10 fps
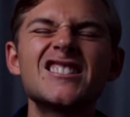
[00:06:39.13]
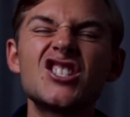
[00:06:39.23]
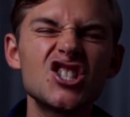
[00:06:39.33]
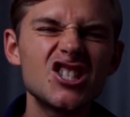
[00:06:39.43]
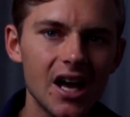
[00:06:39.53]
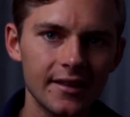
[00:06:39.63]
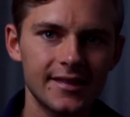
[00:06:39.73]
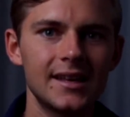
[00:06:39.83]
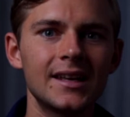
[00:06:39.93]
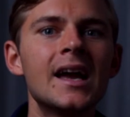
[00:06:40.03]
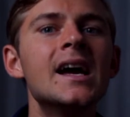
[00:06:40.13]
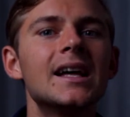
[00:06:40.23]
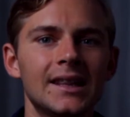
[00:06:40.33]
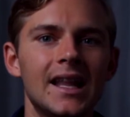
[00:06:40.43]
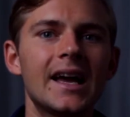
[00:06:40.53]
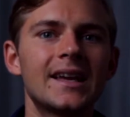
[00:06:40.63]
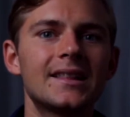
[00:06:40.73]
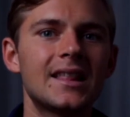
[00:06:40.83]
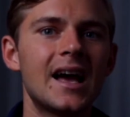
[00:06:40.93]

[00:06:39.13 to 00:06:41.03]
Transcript: It's nothing like